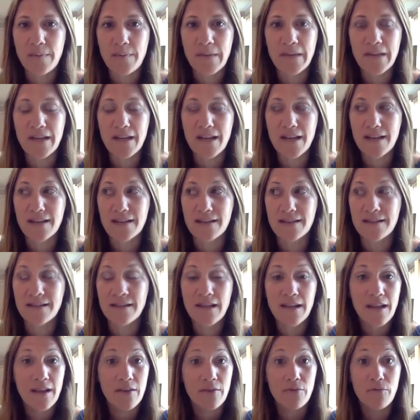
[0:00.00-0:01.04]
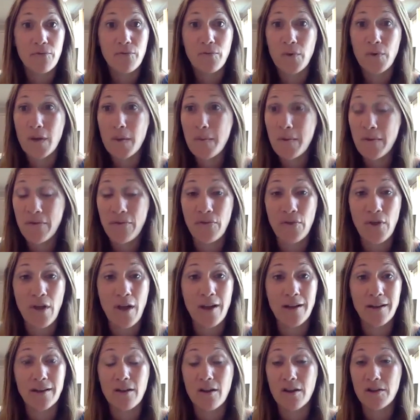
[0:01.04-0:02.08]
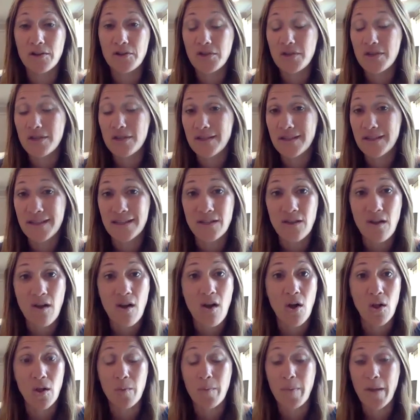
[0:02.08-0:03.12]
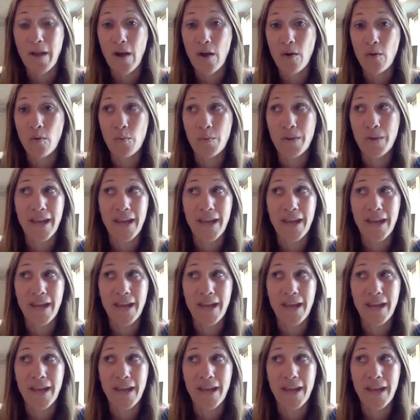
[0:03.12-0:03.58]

because freedom of thought and conscience is all about,